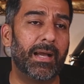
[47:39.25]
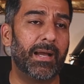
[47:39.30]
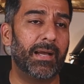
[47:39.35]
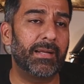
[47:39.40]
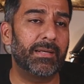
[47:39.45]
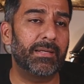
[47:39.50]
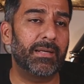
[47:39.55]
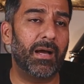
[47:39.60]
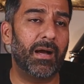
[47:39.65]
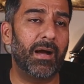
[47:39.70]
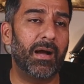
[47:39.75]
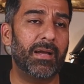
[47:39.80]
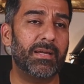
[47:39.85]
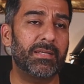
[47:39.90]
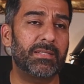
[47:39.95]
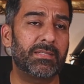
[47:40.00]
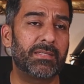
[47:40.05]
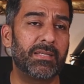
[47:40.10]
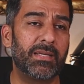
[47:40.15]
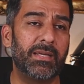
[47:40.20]
And
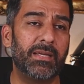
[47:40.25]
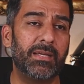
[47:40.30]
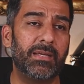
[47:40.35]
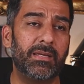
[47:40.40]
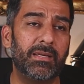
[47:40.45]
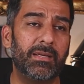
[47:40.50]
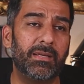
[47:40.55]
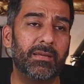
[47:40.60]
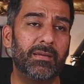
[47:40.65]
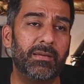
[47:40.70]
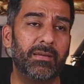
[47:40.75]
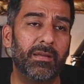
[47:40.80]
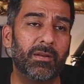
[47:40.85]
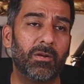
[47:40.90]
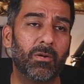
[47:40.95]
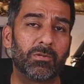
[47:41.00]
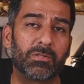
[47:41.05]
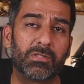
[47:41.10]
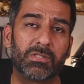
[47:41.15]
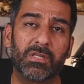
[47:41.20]
I see,
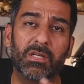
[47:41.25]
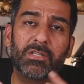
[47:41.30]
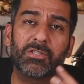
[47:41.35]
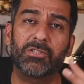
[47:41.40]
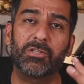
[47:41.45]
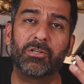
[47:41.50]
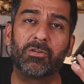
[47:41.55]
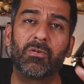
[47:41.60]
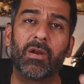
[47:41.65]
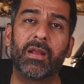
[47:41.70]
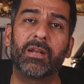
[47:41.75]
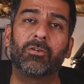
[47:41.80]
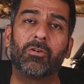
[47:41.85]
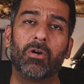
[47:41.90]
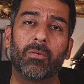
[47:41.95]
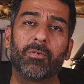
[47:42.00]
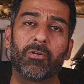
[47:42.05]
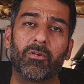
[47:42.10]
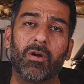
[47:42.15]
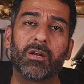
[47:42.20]
you know, such great
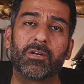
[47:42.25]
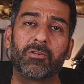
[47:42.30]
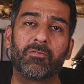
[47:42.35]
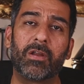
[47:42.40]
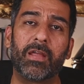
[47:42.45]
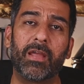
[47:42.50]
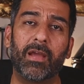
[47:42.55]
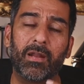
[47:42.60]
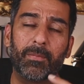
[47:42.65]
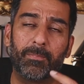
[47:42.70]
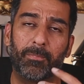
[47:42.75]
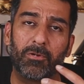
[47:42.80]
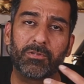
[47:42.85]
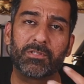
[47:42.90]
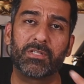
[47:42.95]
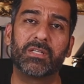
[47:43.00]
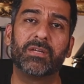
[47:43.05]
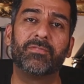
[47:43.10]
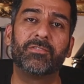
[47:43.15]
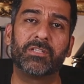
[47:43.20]
camaraderie and
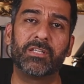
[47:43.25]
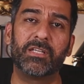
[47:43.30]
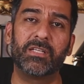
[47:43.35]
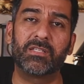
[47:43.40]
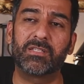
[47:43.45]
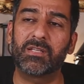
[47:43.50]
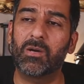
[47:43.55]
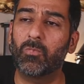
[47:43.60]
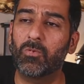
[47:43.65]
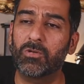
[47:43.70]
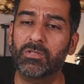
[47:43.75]
positivity.